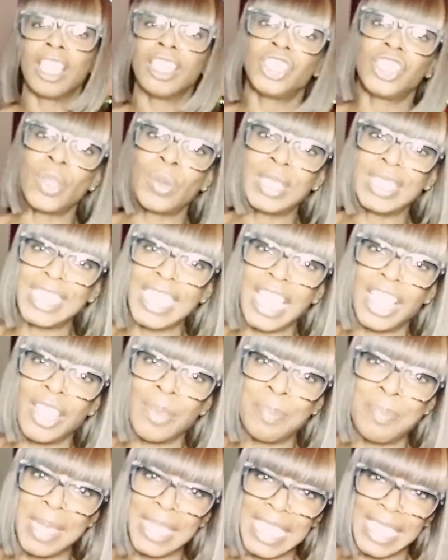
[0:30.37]
Show and tell
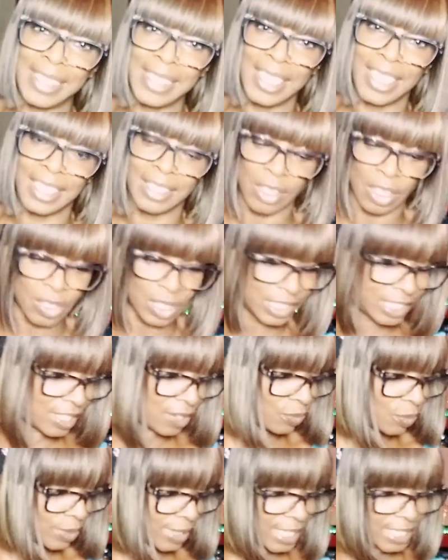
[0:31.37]
on many things. I've got
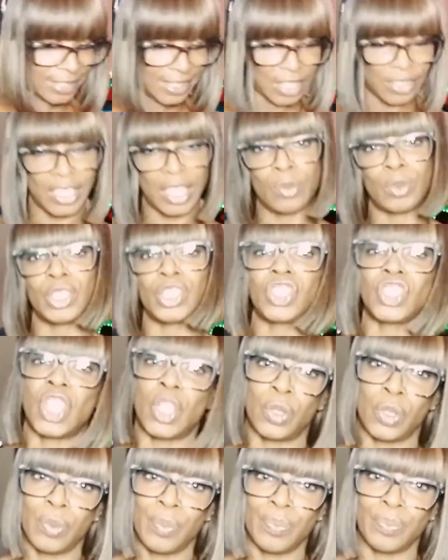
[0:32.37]
several things down here I want to
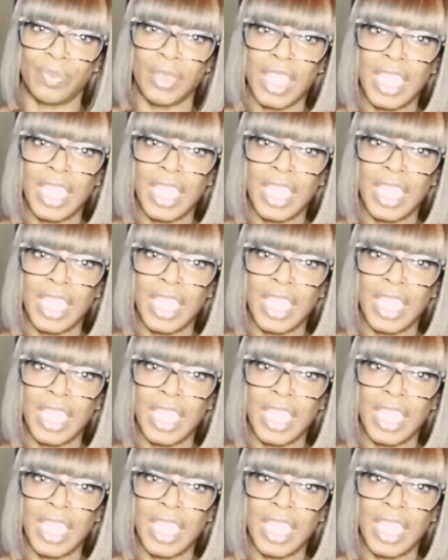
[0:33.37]
show you.